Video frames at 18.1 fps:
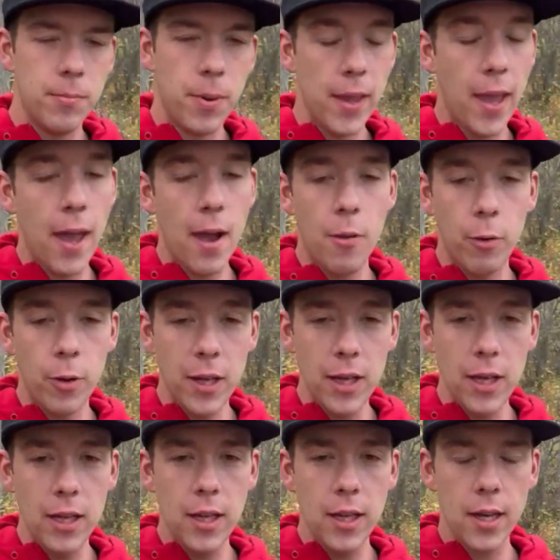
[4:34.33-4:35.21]
but yeah,
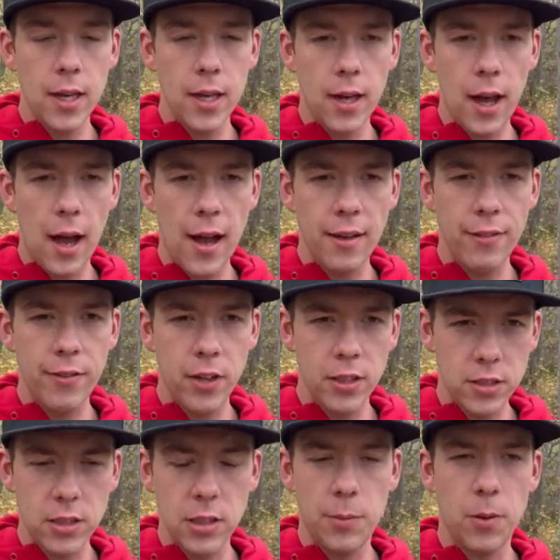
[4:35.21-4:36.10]
we, uh, I
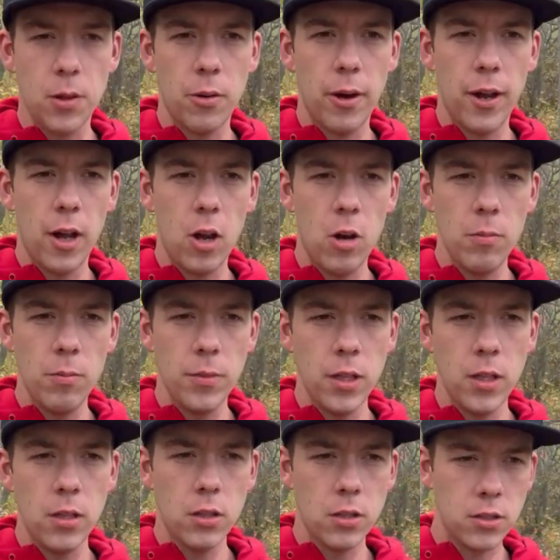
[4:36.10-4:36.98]
fell asleep on the way home.
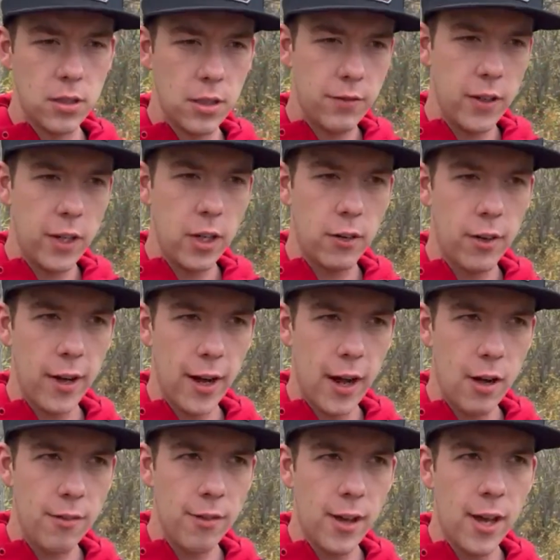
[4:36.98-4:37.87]
You'll see a video right now of